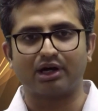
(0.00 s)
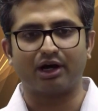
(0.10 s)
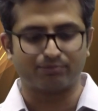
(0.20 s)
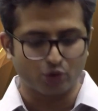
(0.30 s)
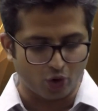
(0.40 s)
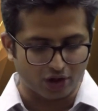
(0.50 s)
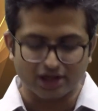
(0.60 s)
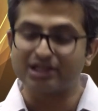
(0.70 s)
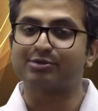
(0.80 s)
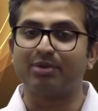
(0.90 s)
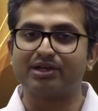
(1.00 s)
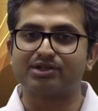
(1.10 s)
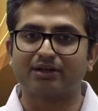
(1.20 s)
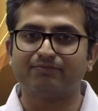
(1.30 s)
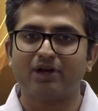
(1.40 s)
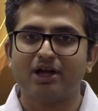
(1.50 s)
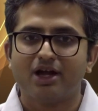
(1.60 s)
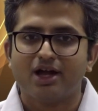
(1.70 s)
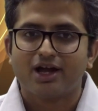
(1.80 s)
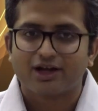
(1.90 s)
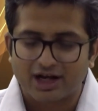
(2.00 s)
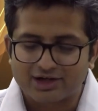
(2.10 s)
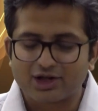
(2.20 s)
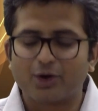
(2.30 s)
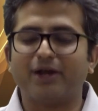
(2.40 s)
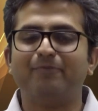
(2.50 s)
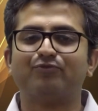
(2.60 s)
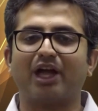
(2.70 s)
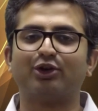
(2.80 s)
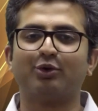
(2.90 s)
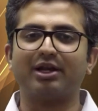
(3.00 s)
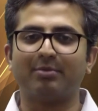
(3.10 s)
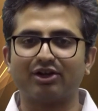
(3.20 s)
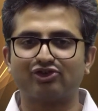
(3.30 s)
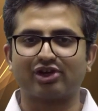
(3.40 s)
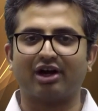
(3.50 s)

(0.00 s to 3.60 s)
Go all guns blazing. Great. Okay. Thank you very much.